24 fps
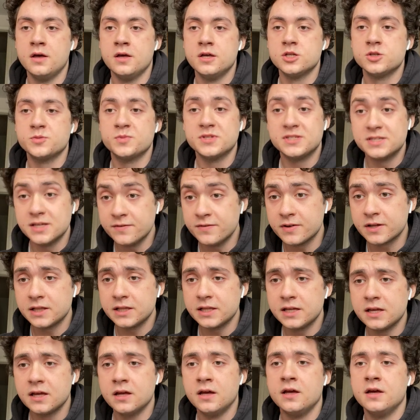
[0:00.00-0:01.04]

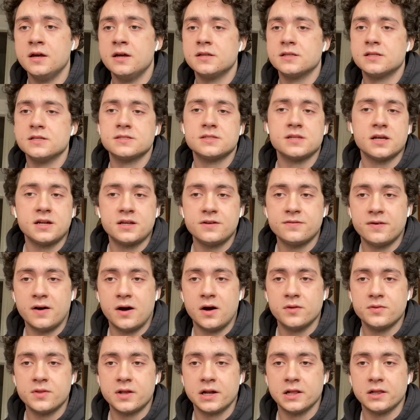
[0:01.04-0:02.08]
Specifically, the study
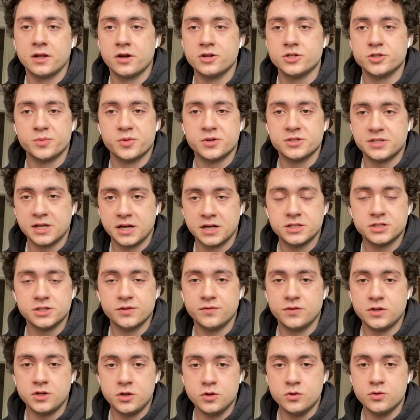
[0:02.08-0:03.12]
found that a larger percentage of
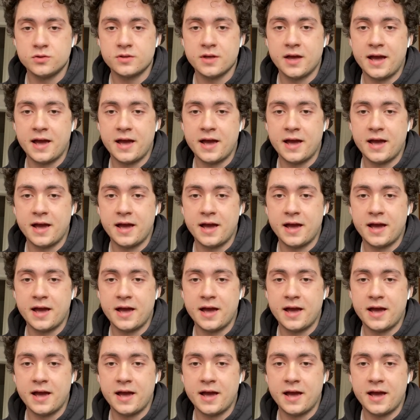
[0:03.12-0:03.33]
the youth